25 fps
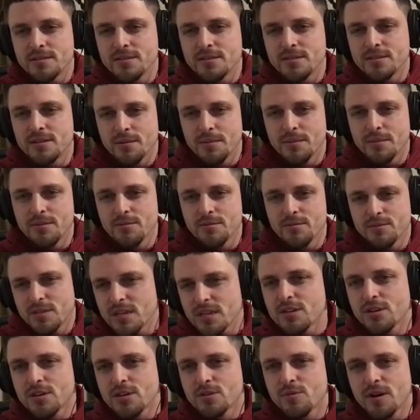You know what I mean? Which
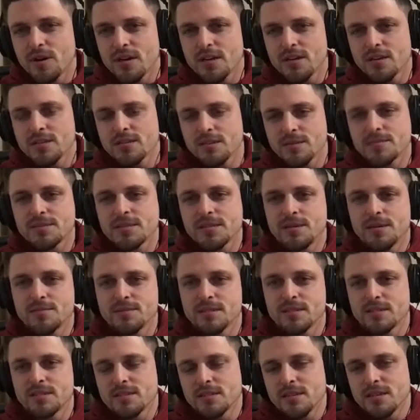in a good way, sometimes
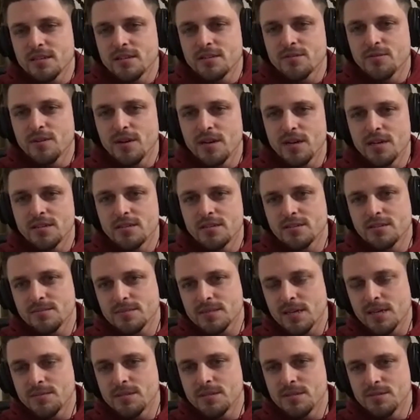in a way,
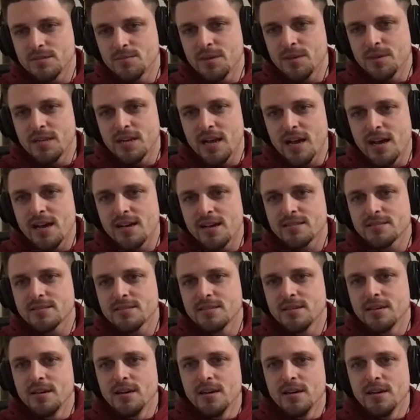sometimes he was being an ass.